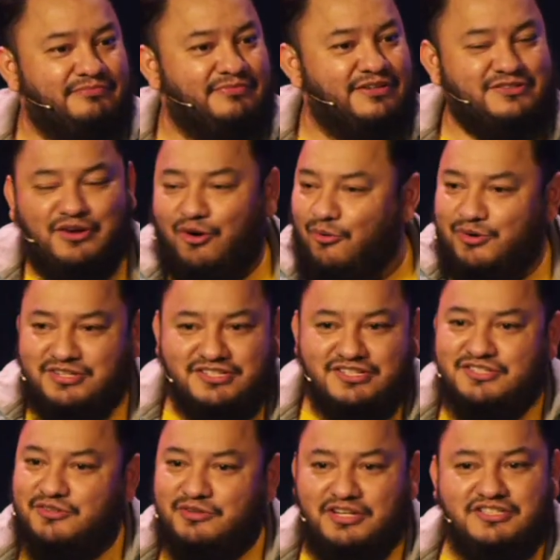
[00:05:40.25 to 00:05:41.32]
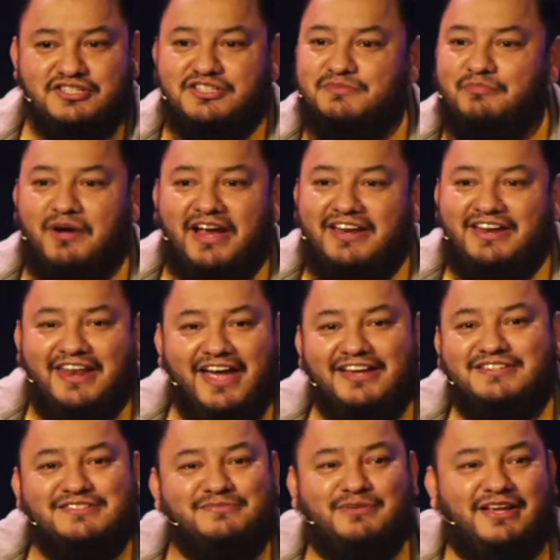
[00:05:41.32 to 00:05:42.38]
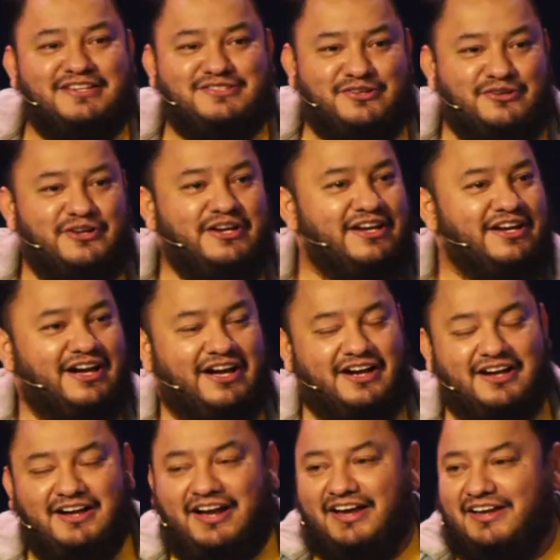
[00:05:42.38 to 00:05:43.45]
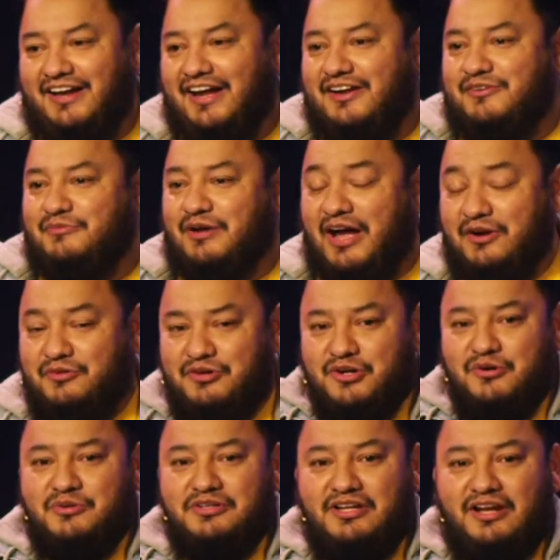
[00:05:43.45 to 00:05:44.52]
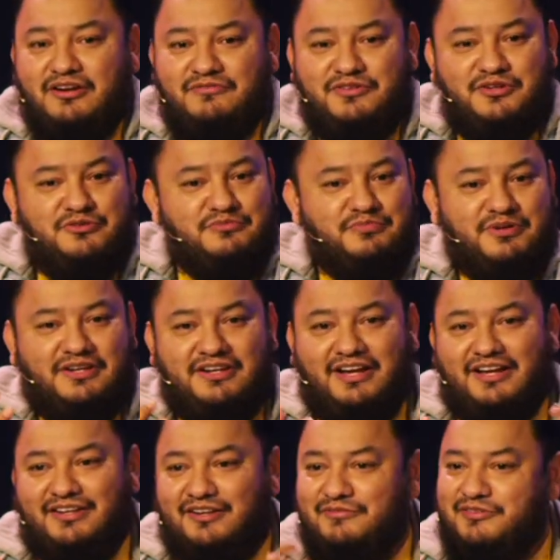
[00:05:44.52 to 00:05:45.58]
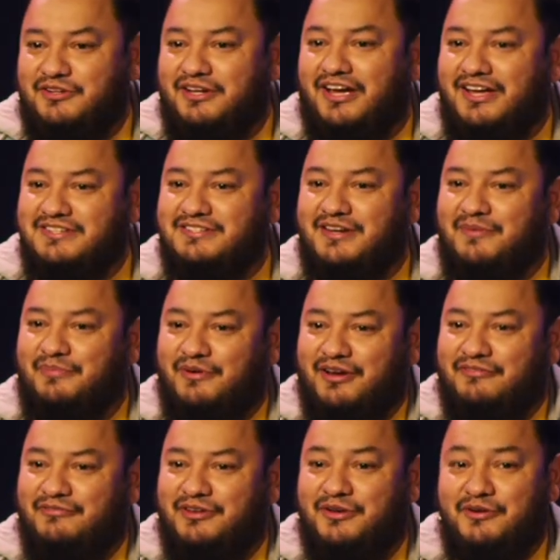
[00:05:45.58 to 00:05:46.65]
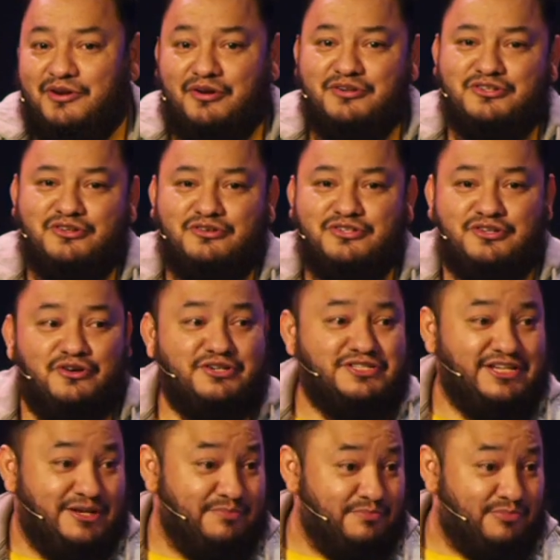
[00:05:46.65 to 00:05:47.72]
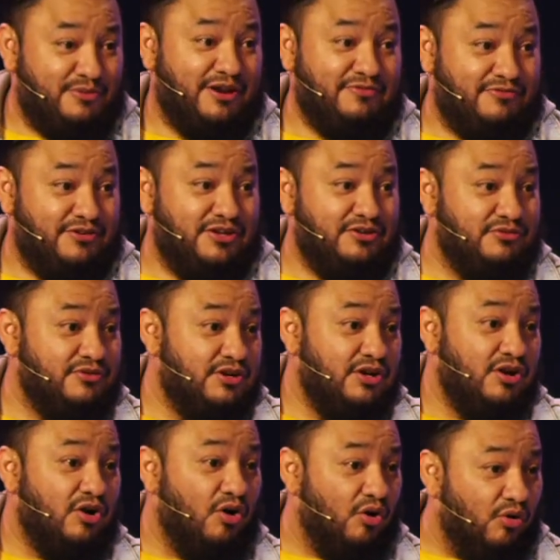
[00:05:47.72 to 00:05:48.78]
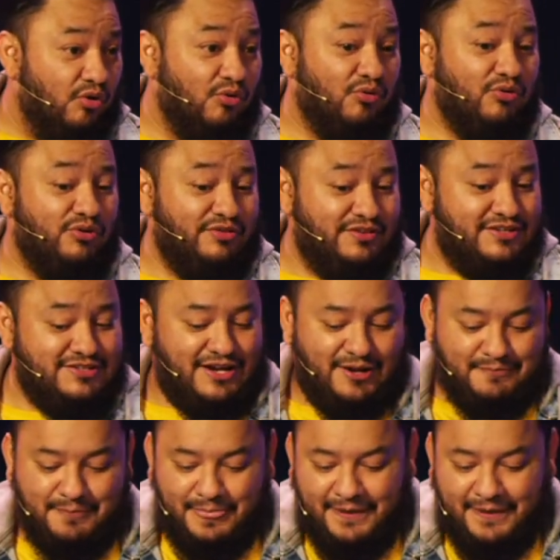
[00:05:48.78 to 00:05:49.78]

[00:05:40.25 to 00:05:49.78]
As always, it's just my next place. So I don't know a lot of you, but I love you guys and I pray for you, and our church and our team pray for you all the time.